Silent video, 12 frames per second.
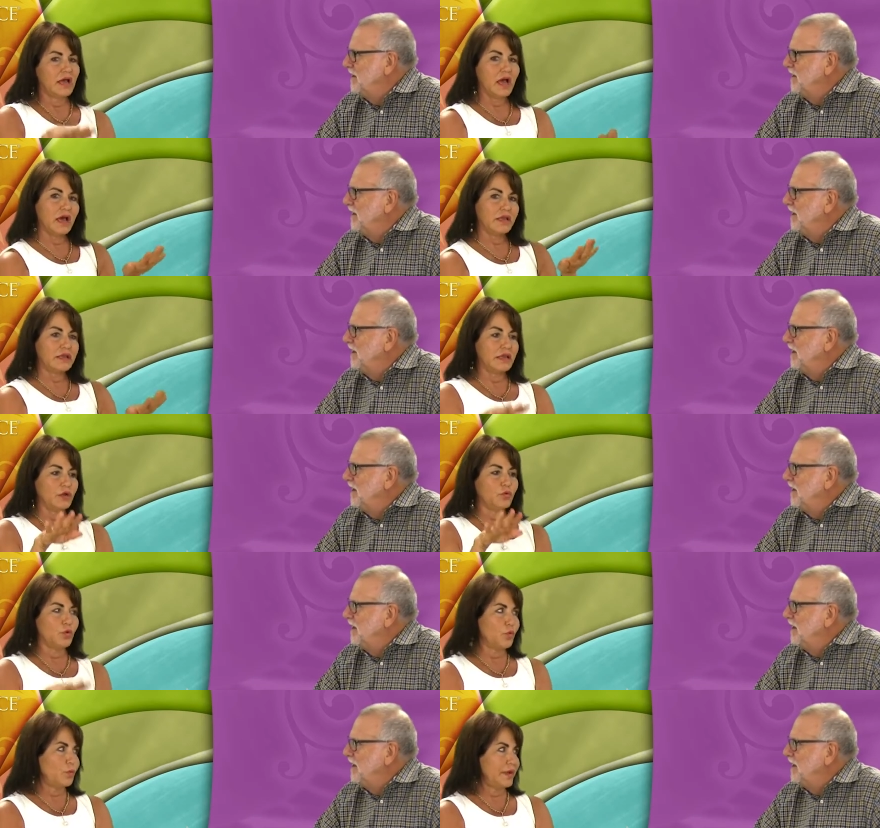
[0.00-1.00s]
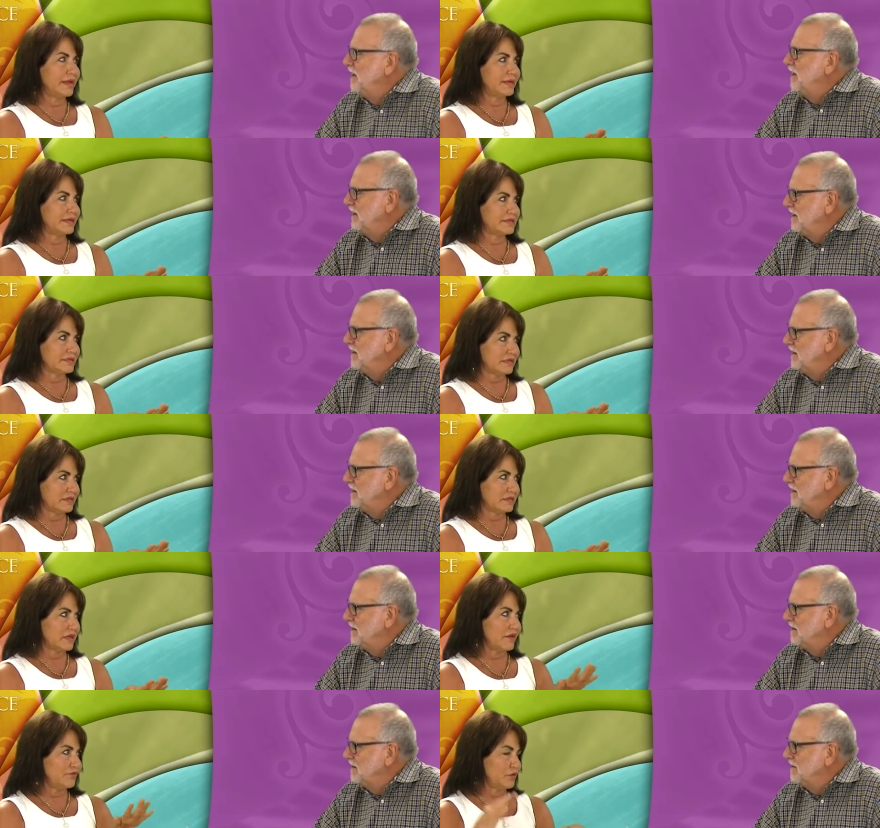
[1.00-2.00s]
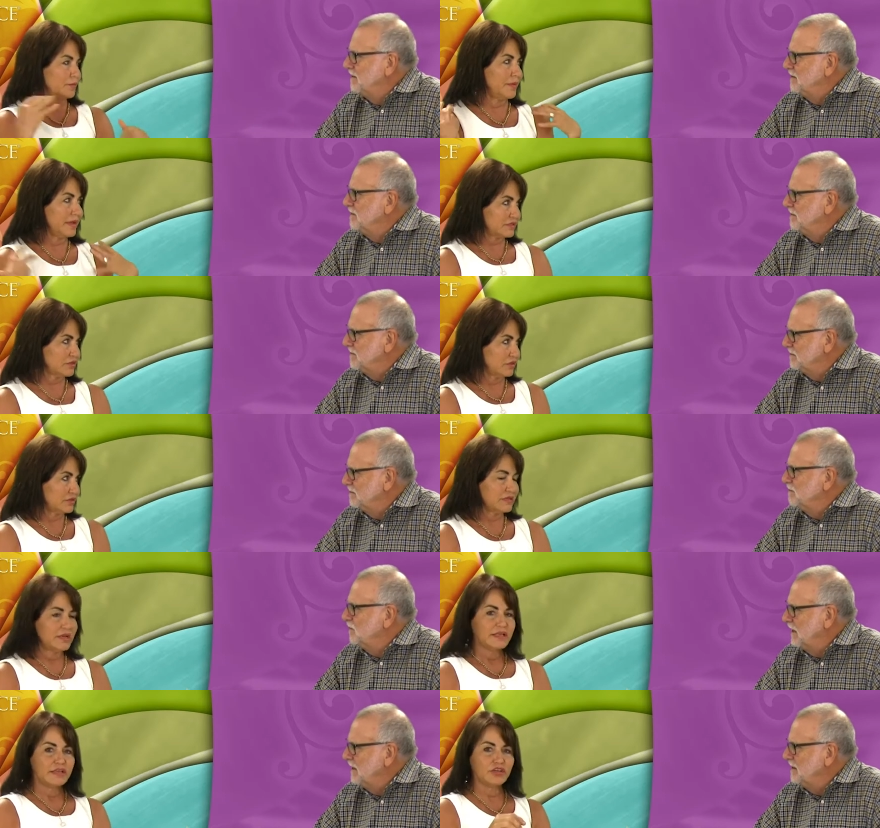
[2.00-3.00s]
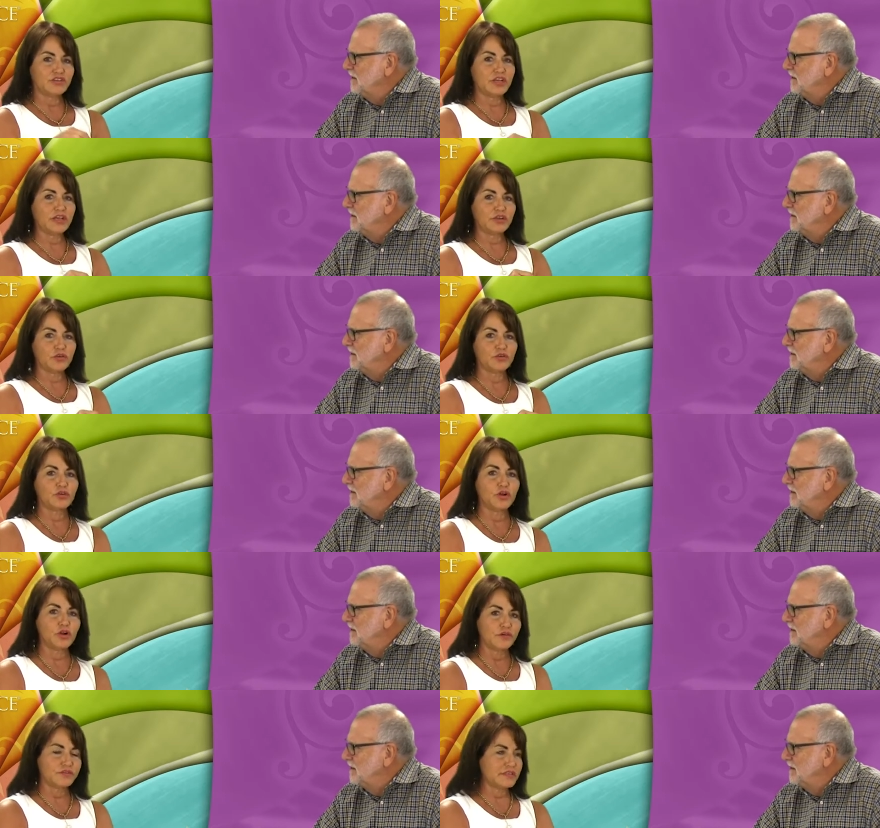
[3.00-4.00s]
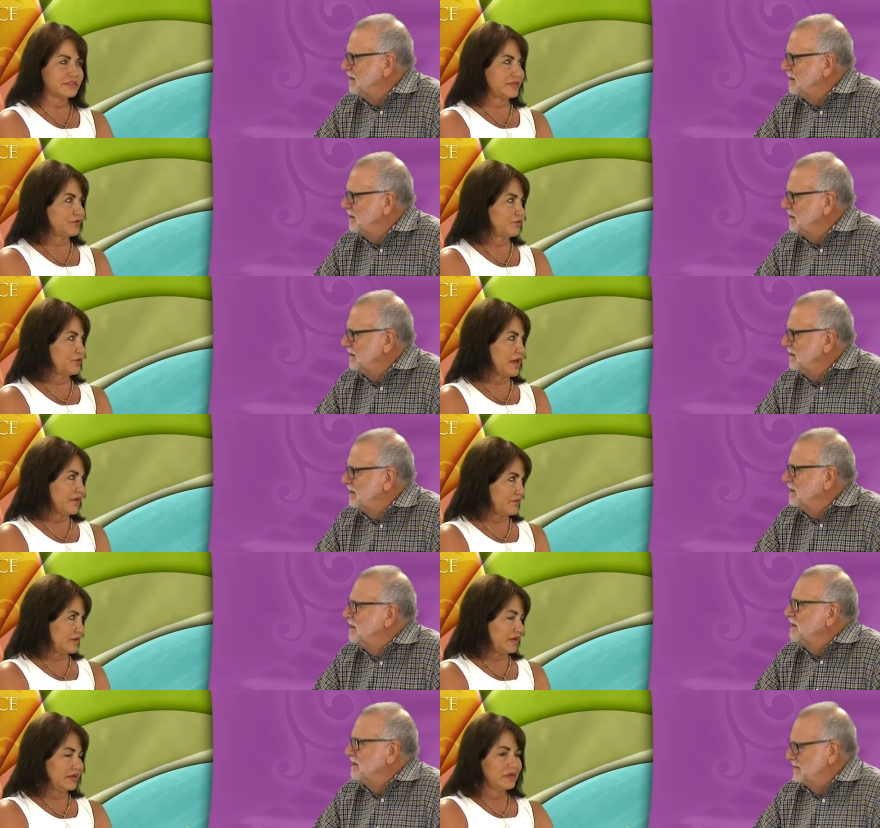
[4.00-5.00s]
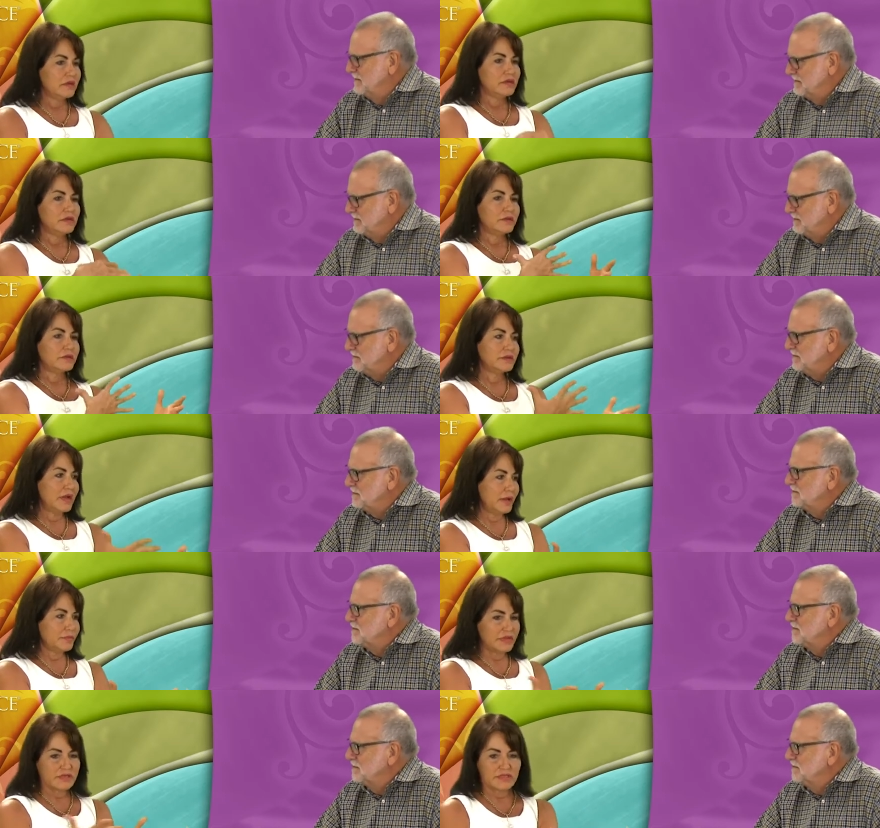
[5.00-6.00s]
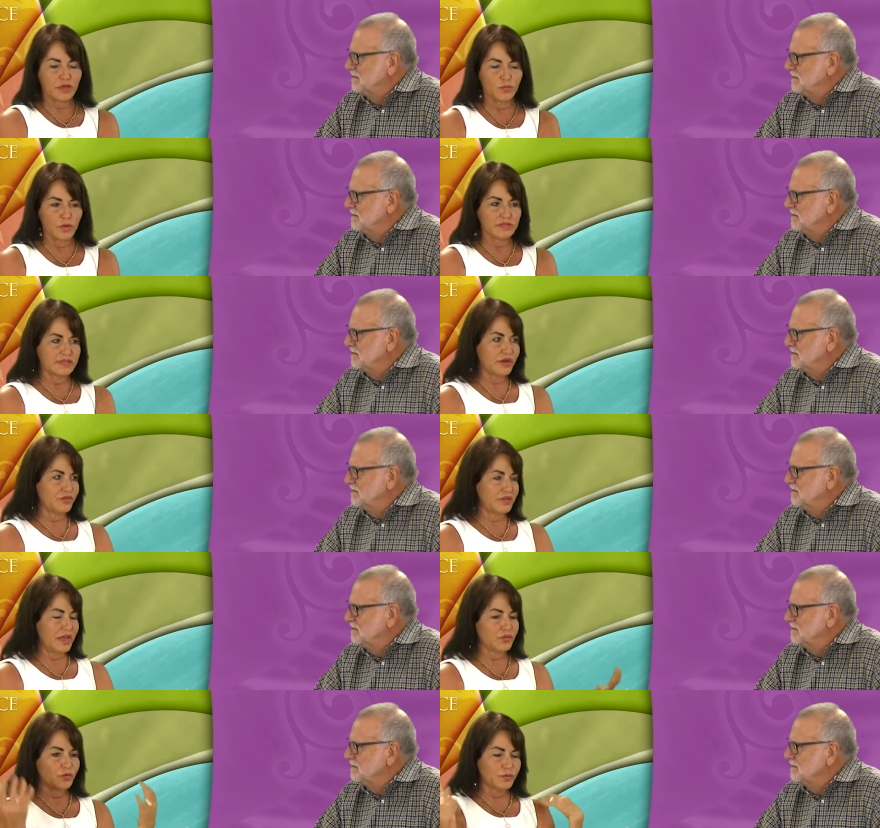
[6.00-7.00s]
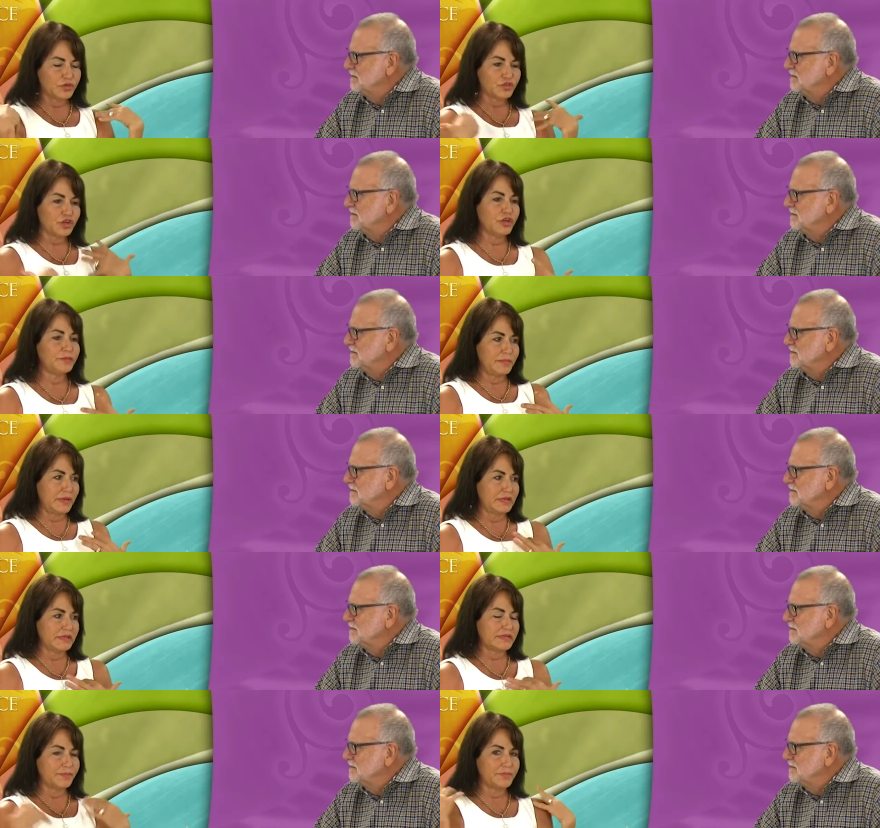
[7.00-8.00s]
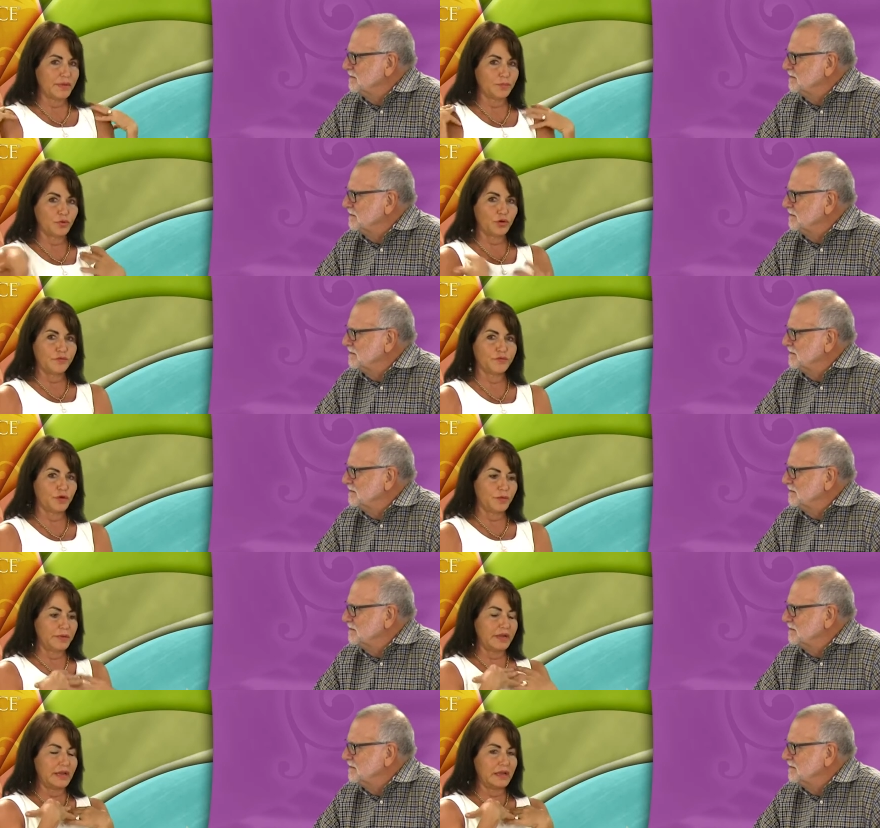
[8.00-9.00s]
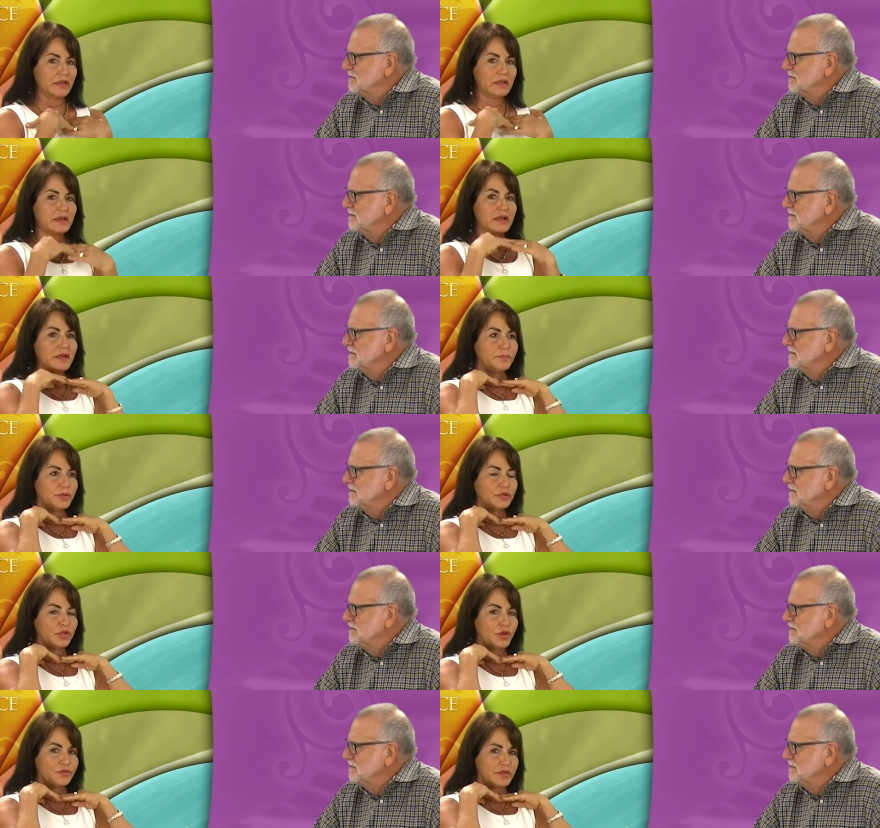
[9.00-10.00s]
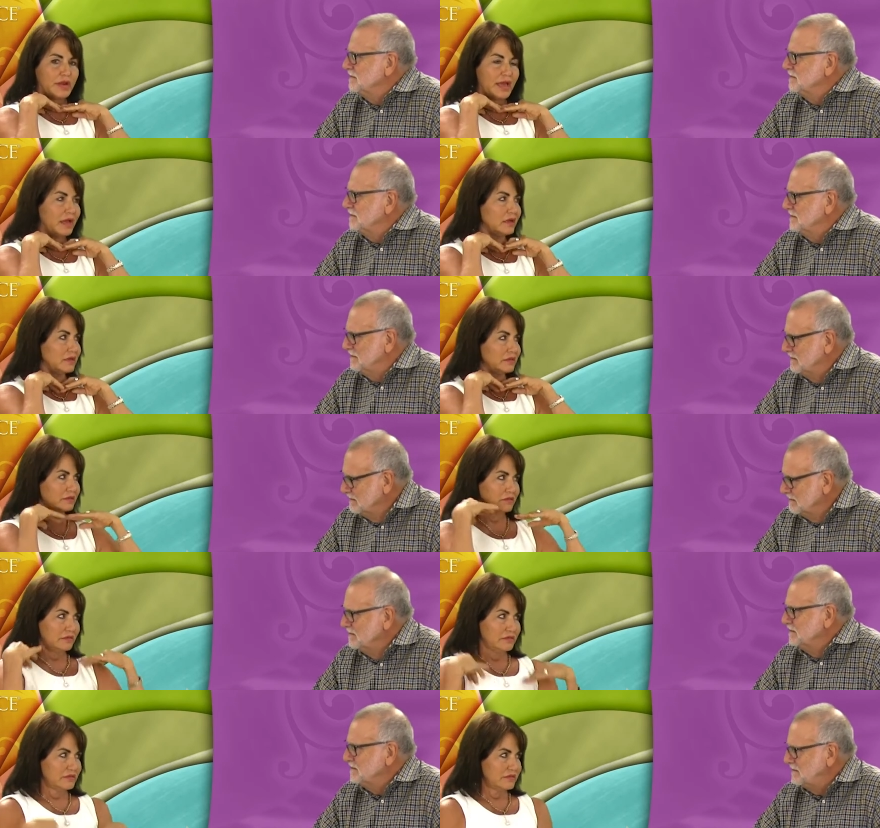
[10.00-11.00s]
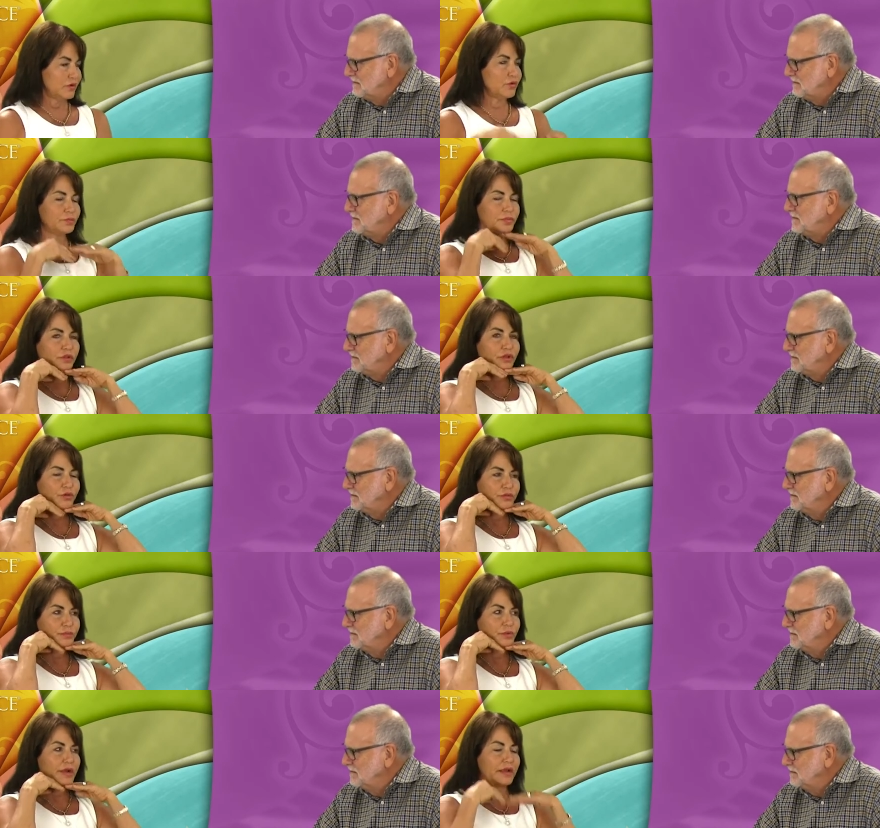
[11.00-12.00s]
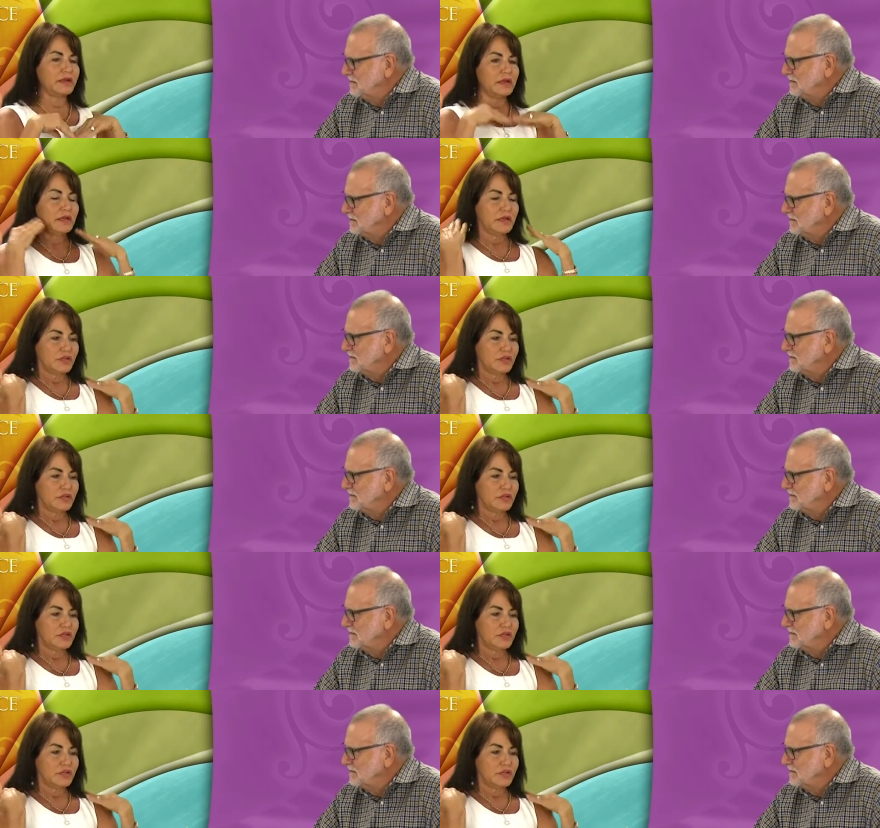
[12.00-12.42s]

Speaker 1: unequal weaknesses of your muscles. Right. They check your nerves to see if you have any numbness on one side or the other, which could mean something peripheral, meaning below the neck or below the brain.